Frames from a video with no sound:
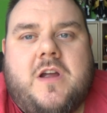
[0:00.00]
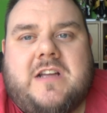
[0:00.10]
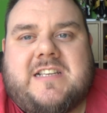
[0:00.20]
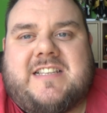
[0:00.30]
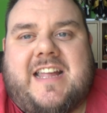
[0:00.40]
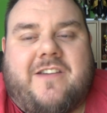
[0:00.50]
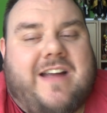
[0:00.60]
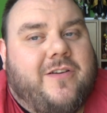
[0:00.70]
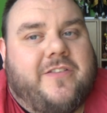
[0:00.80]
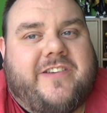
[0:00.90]
so stick
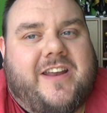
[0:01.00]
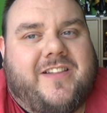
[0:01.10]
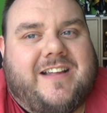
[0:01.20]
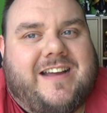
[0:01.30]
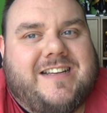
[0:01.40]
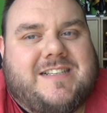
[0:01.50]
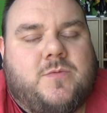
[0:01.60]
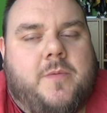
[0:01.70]
around on the channel, guys.